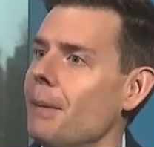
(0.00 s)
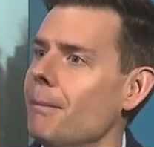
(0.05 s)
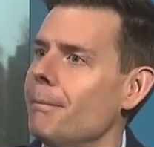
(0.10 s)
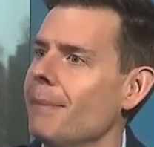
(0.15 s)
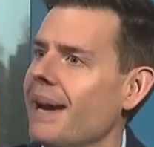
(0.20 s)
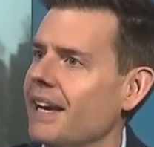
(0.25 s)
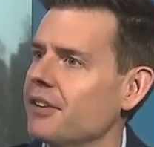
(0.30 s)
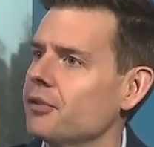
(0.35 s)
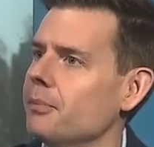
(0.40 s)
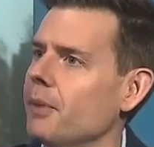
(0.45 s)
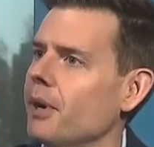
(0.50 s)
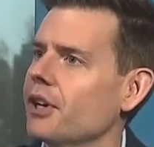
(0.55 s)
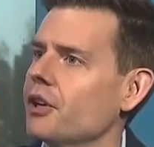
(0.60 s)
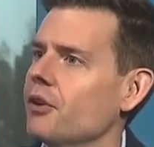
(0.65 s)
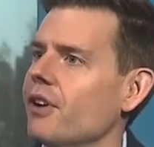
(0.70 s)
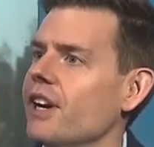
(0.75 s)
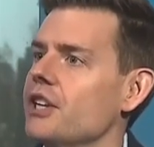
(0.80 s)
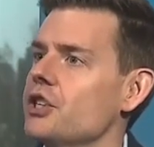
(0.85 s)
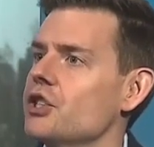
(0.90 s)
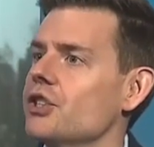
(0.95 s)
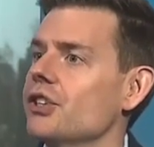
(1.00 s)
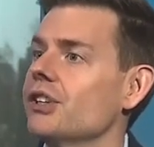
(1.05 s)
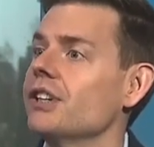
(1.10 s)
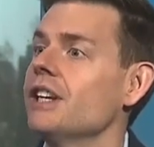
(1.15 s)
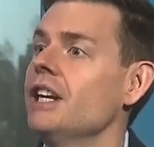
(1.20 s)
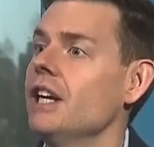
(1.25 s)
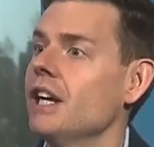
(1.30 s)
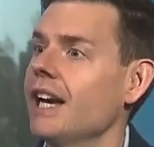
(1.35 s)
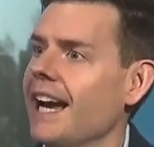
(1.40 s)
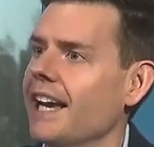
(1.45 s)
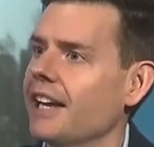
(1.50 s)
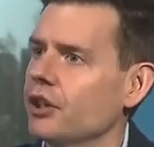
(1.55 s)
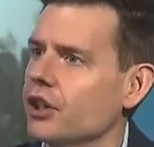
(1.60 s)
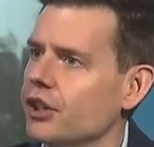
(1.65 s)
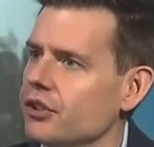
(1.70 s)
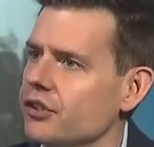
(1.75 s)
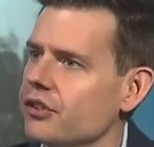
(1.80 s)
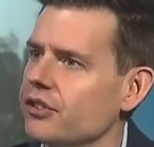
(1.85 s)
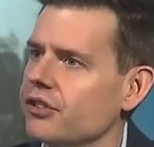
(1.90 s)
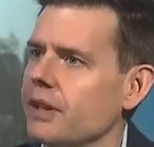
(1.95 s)
mass migration and
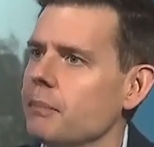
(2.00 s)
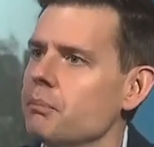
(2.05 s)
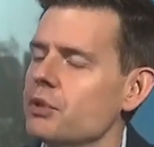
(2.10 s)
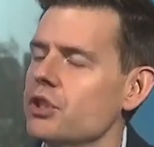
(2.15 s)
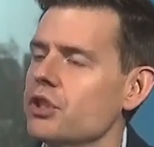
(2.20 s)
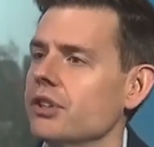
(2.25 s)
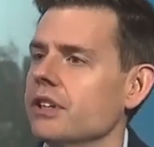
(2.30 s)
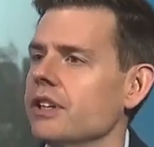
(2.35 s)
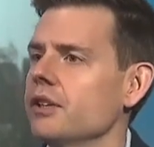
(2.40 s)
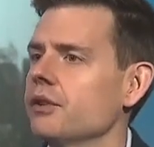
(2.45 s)
consumption.